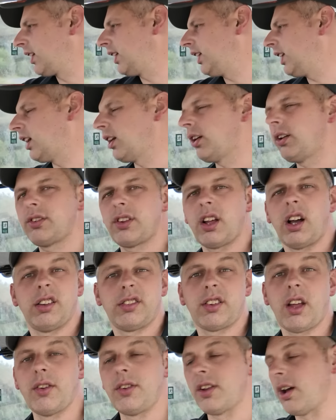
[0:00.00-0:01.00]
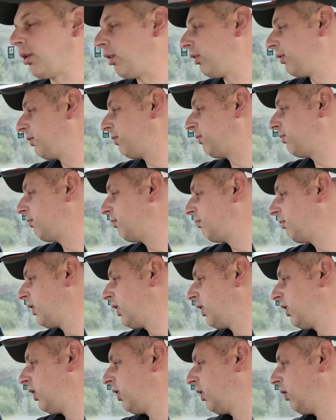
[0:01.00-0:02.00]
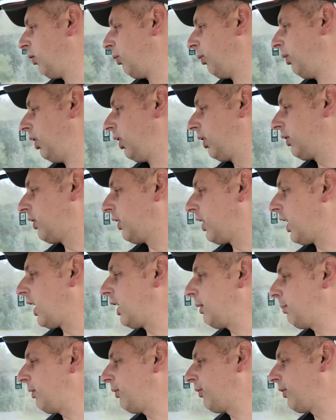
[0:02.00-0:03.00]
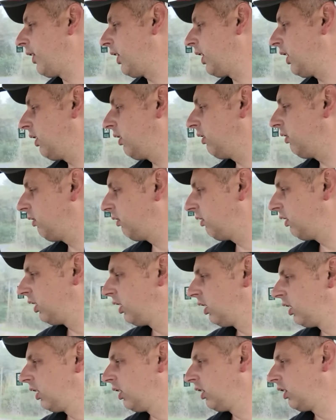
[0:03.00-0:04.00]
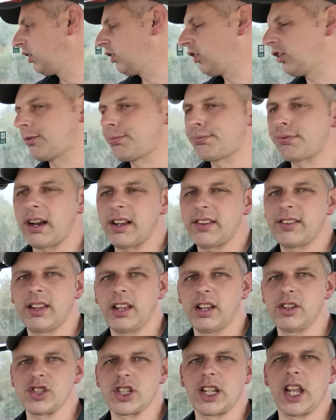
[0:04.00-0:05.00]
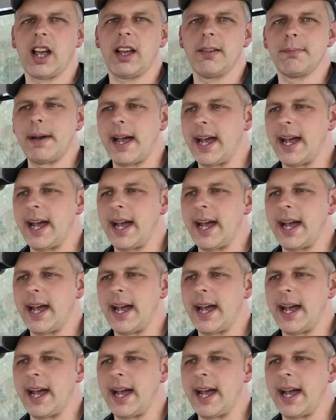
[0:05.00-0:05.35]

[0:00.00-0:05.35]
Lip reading: You know, I don't know of work today, to be fair. Just press it as it's going